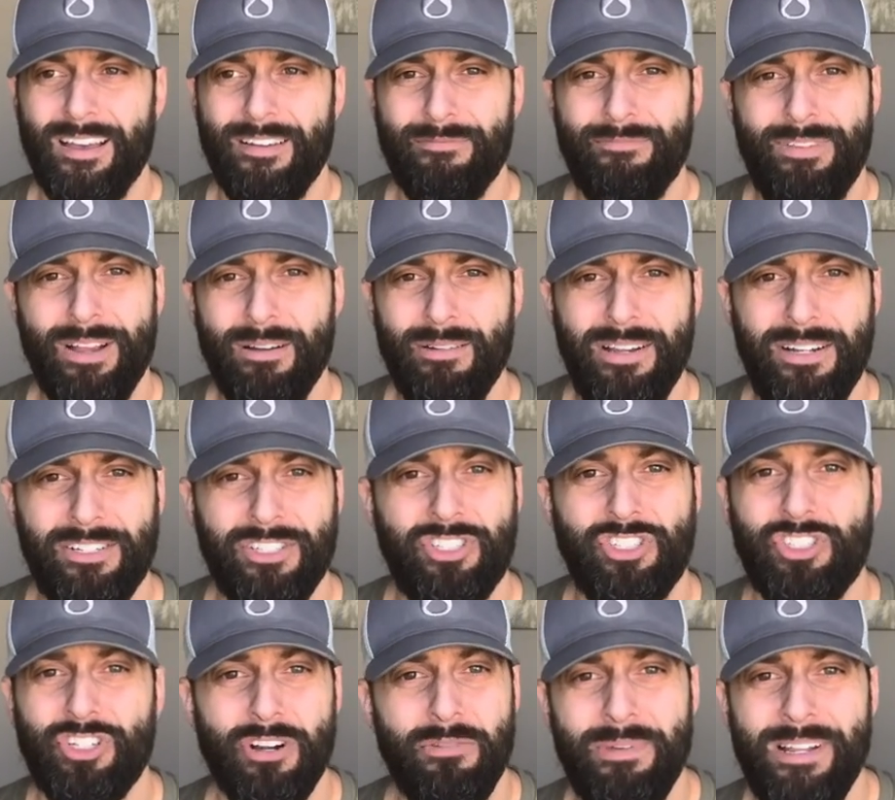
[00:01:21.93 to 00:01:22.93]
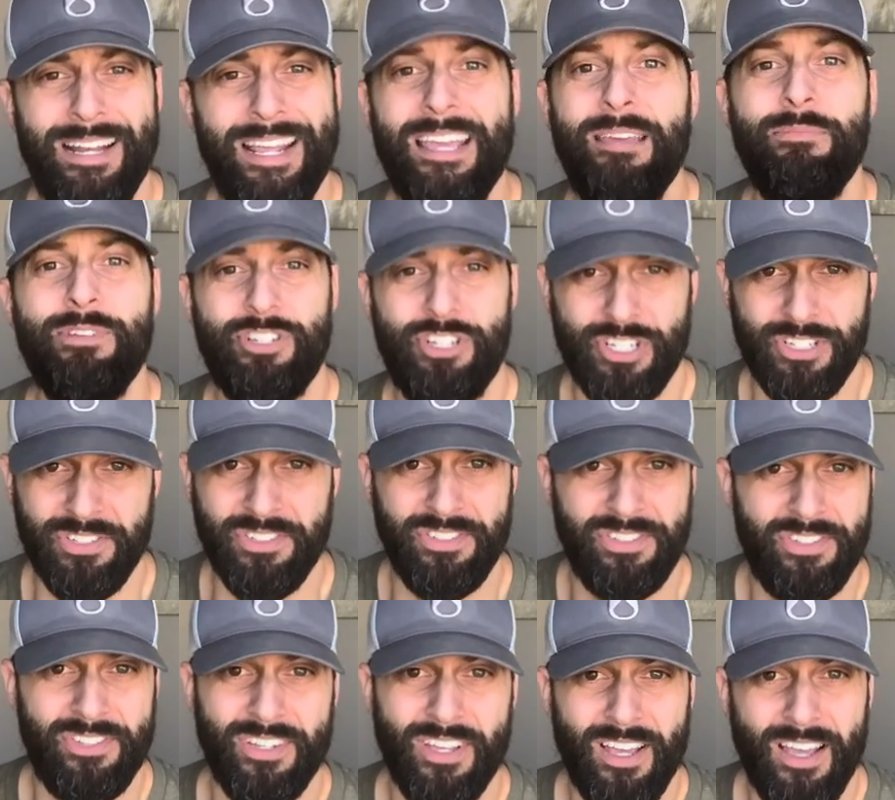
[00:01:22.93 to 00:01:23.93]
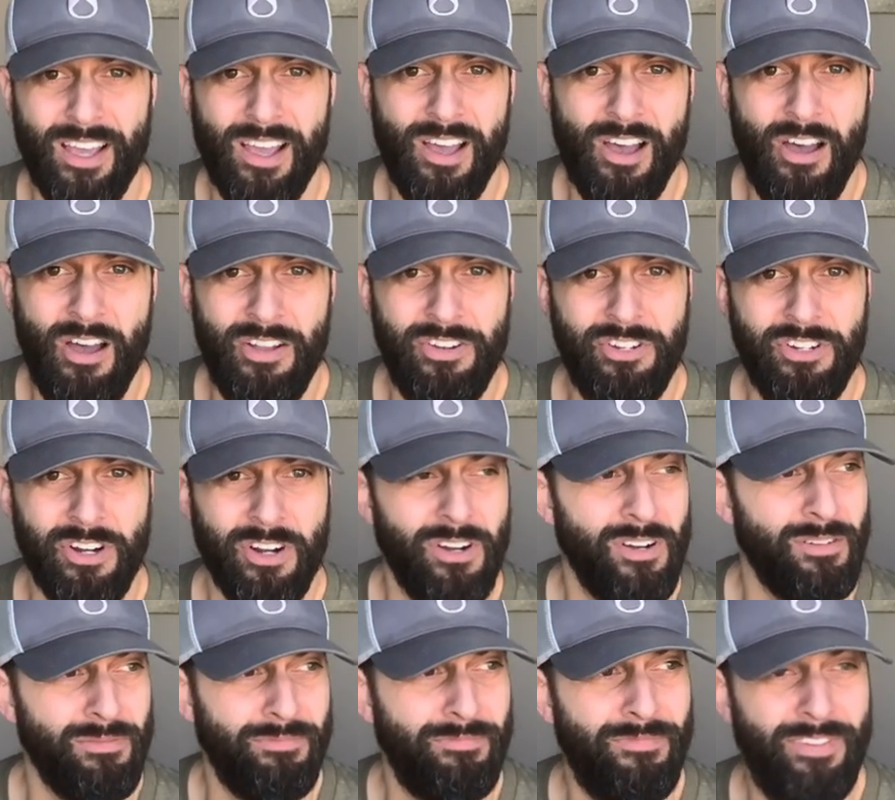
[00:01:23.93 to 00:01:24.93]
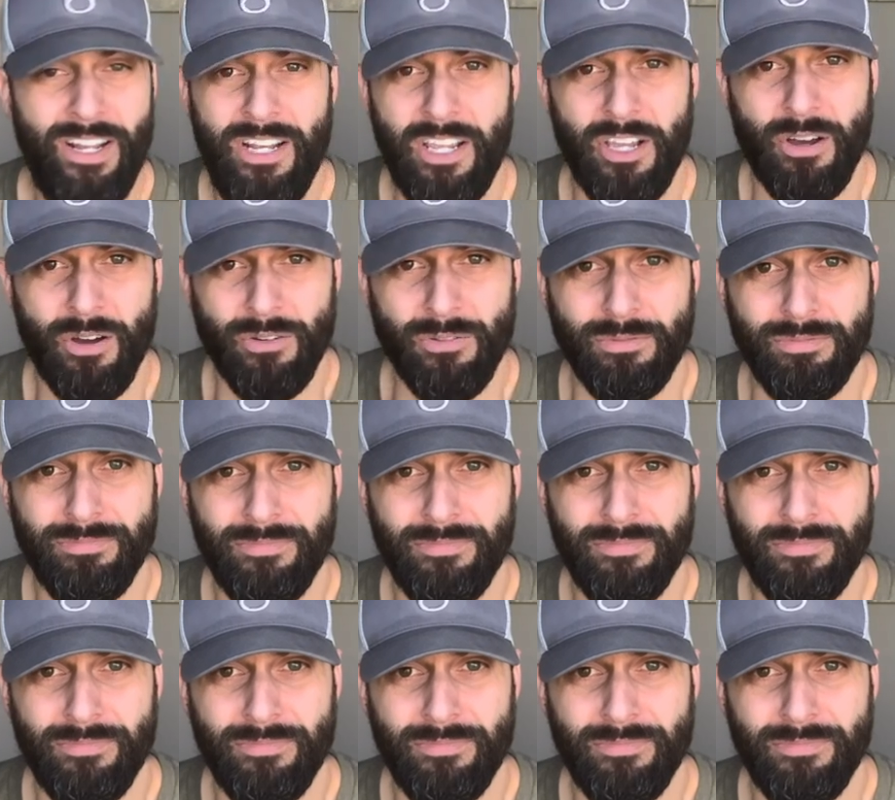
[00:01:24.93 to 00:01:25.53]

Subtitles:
very disturbing images on your video.